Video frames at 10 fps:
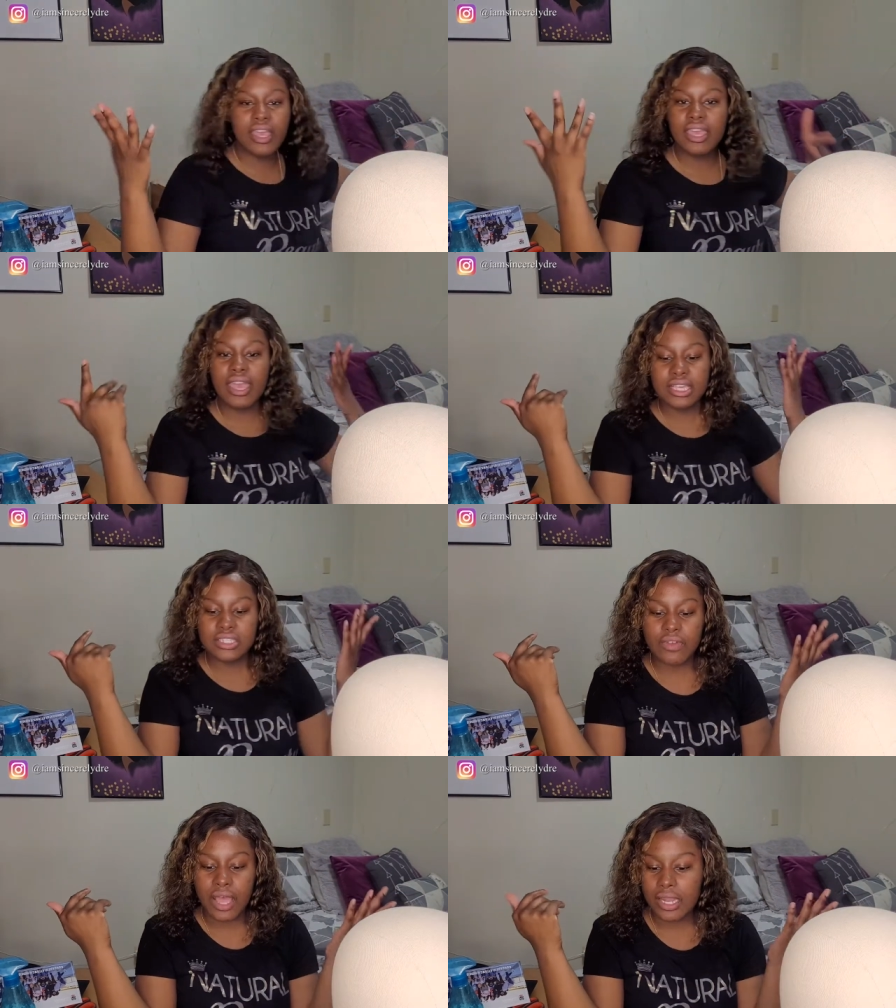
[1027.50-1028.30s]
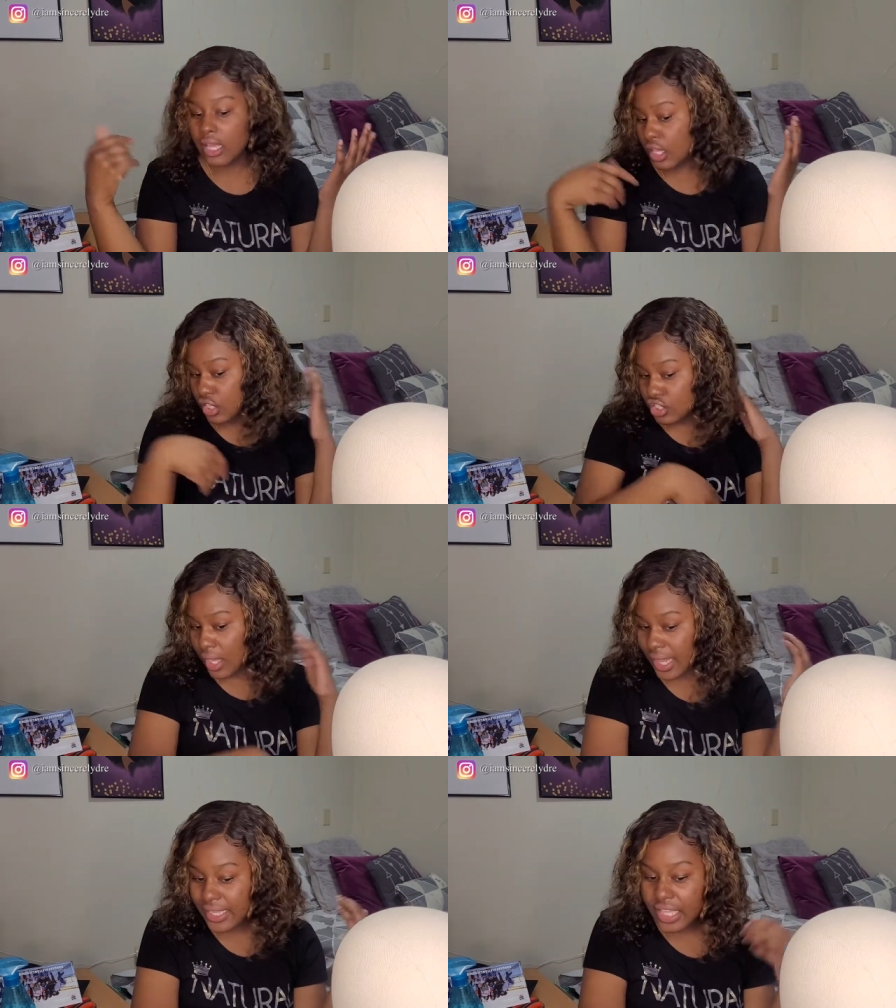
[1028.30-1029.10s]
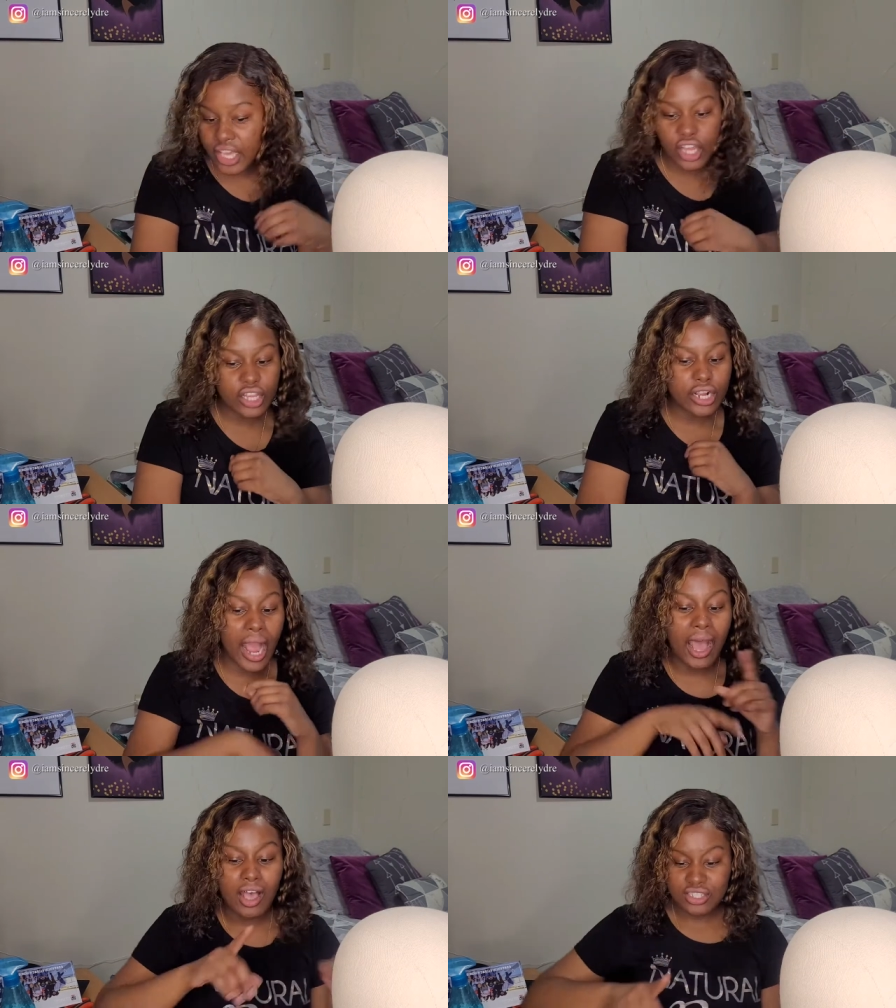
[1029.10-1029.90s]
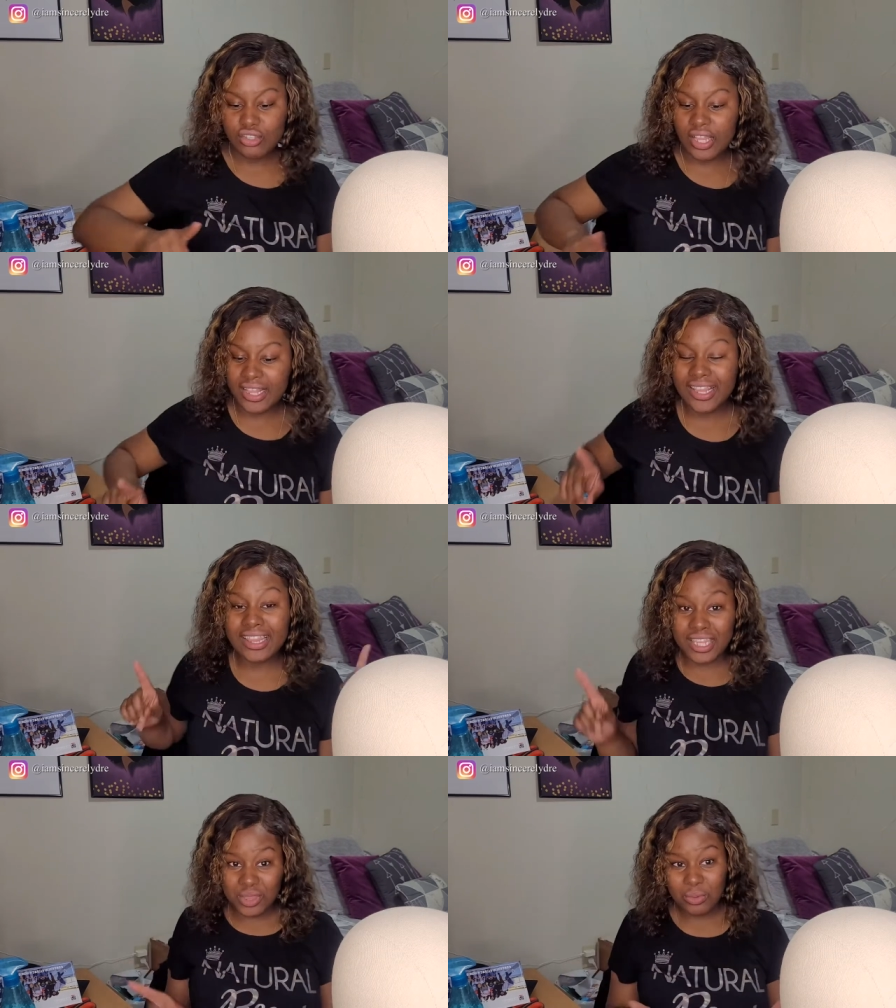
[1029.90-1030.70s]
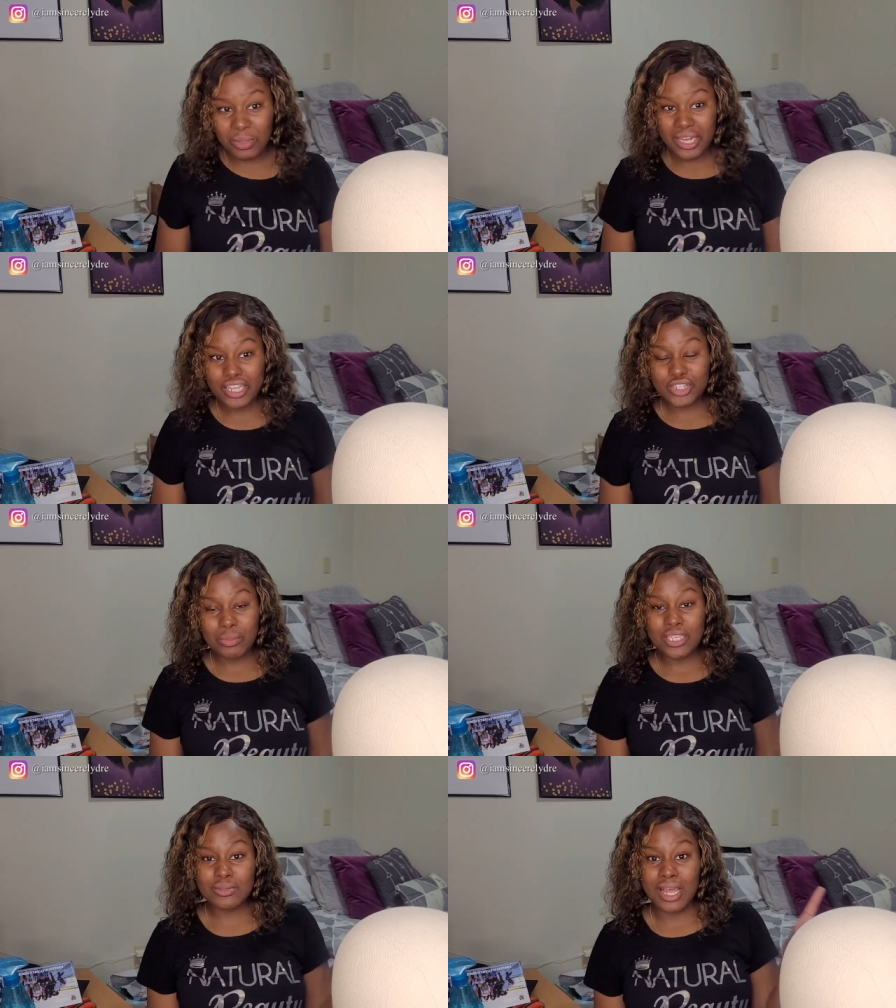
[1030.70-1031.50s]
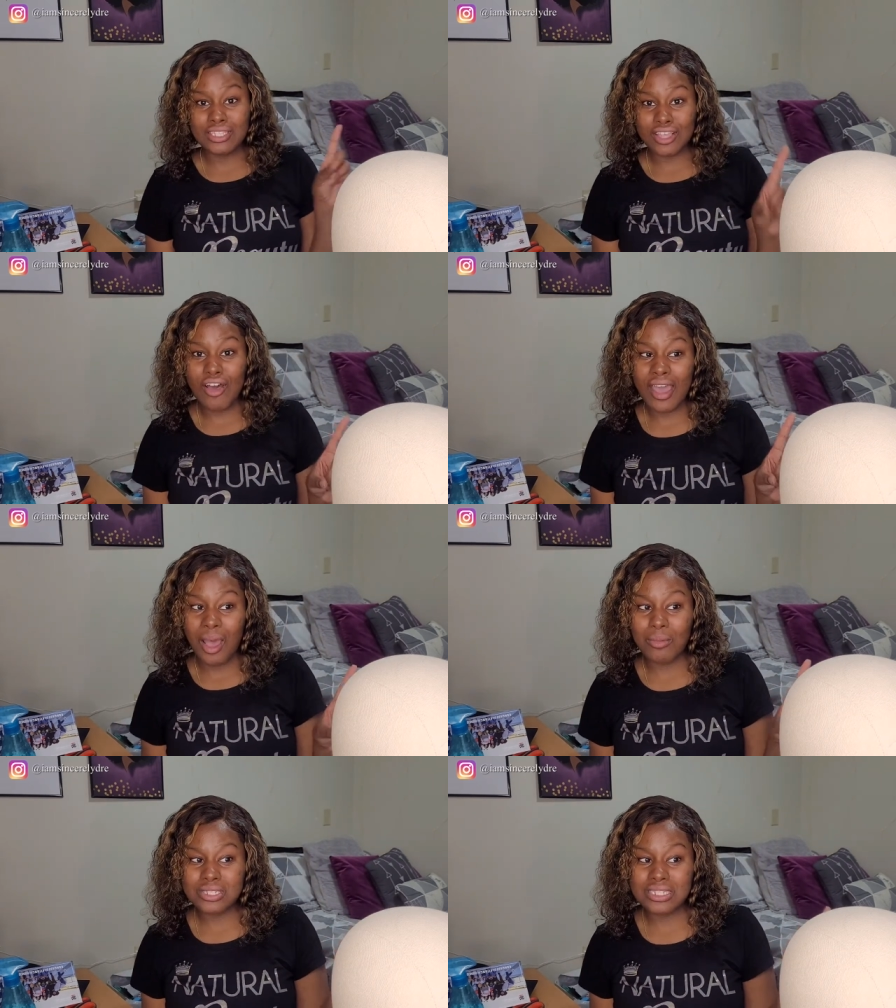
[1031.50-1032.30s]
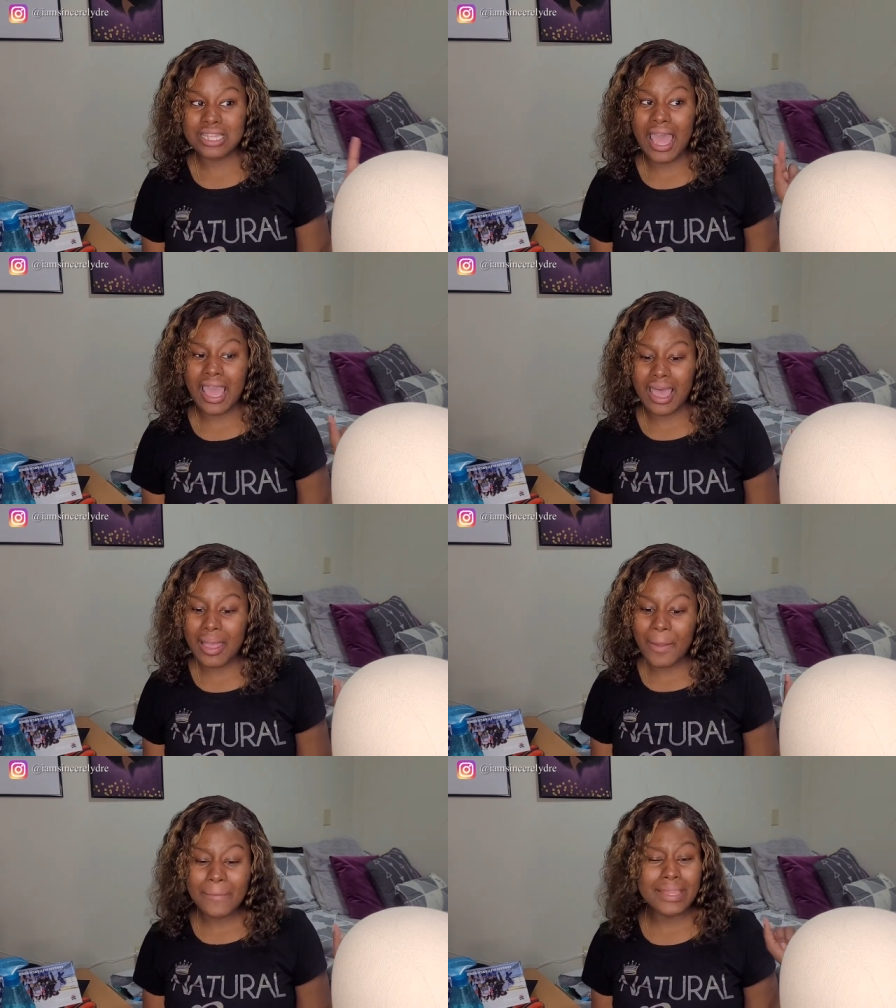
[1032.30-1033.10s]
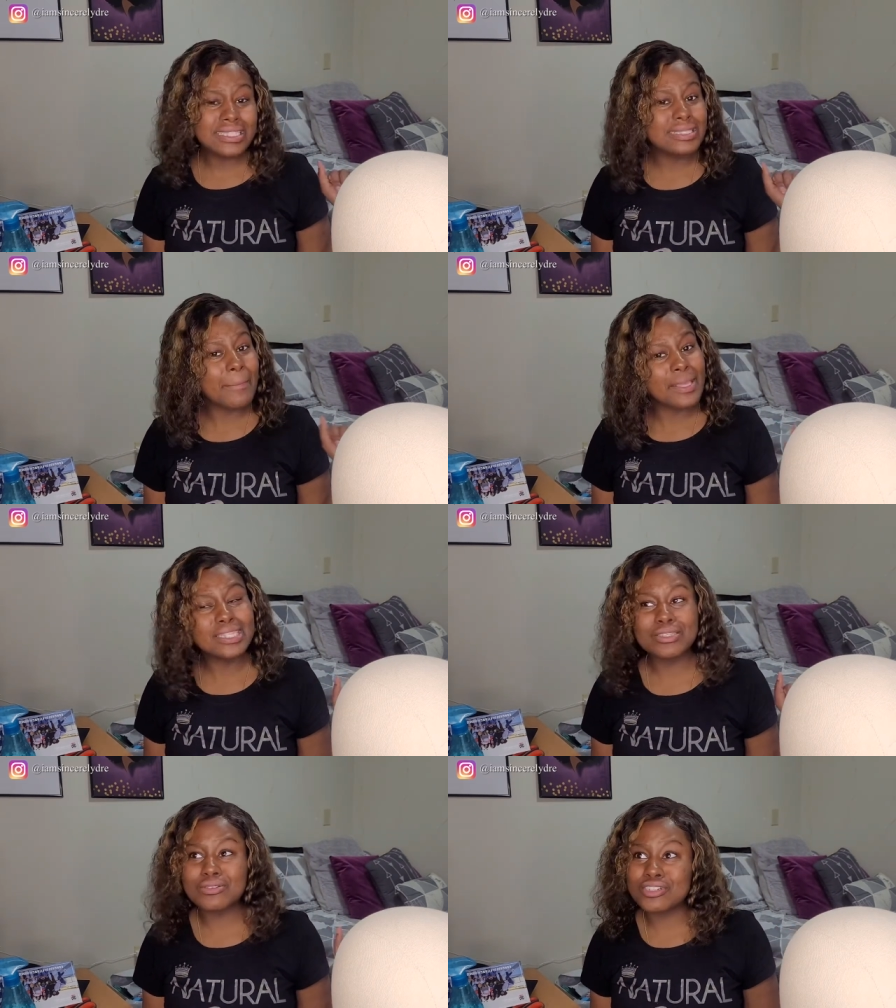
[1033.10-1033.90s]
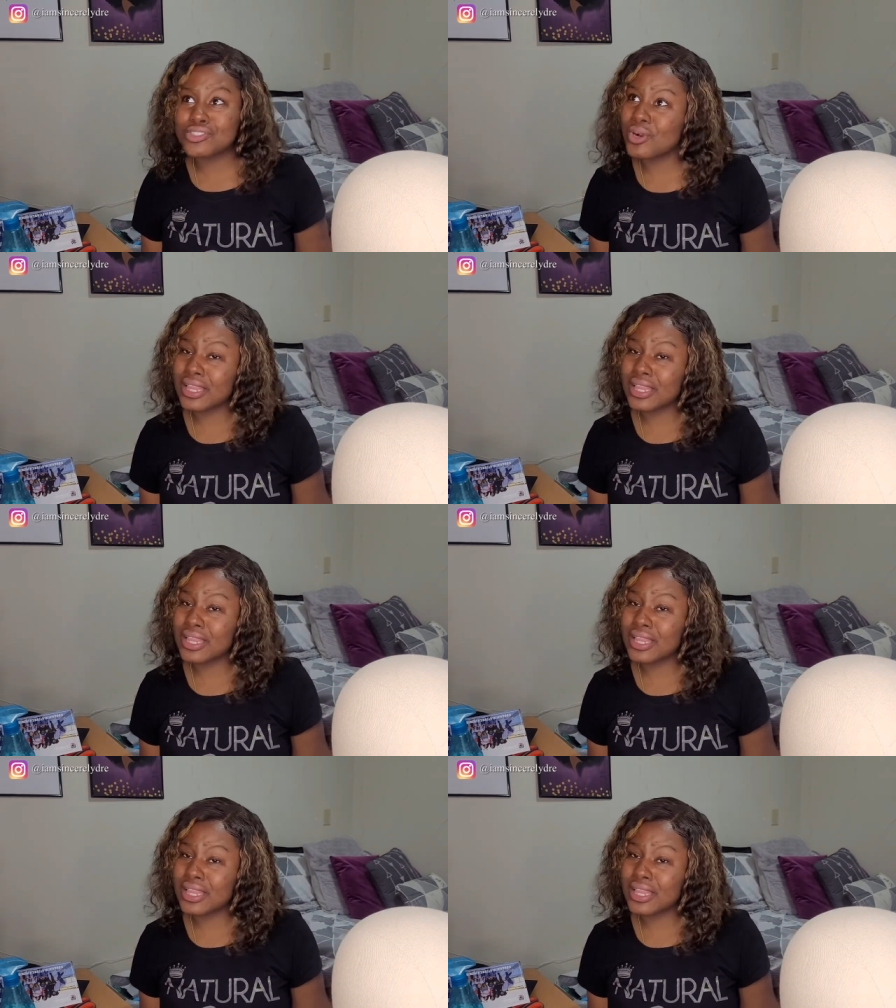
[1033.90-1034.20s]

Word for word: yeah, it's fine. So I like the color. I also thought that the length would be an issue because when I saw it, I was just like, this is a bit too short.